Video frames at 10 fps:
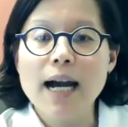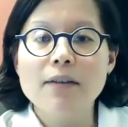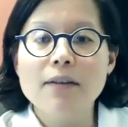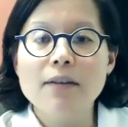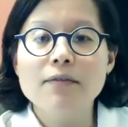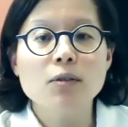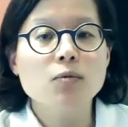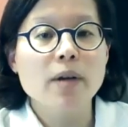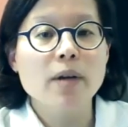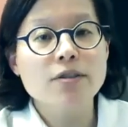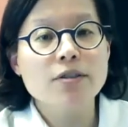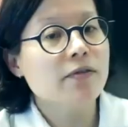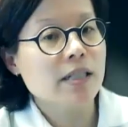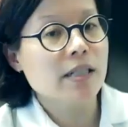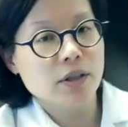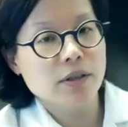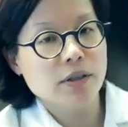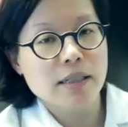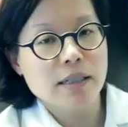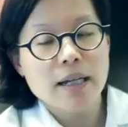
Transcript: have a range of severity.